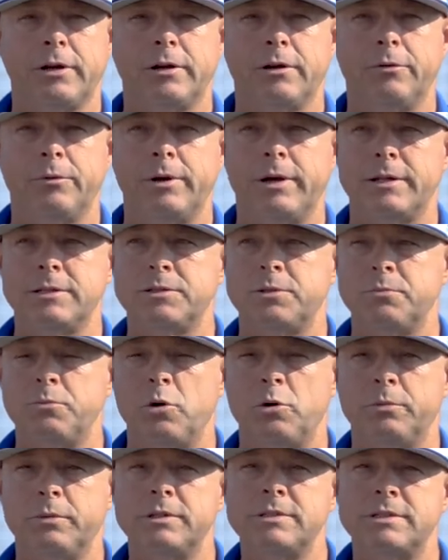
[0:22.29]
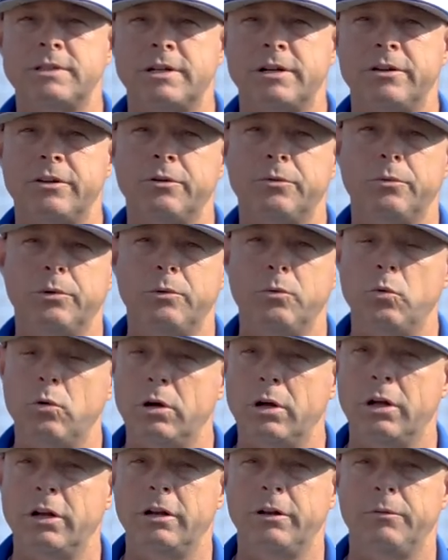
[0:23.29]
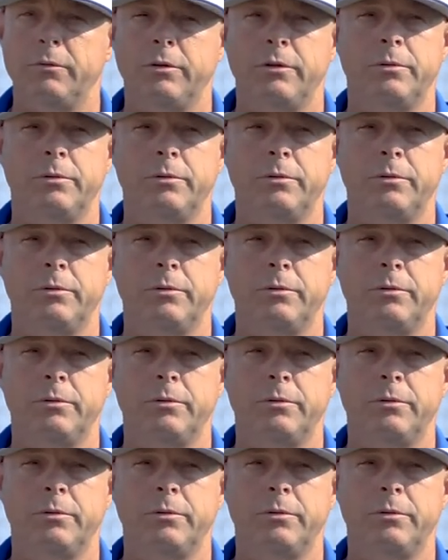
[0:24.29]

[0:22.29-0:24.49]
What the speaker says: You know, we had some moments there that we won and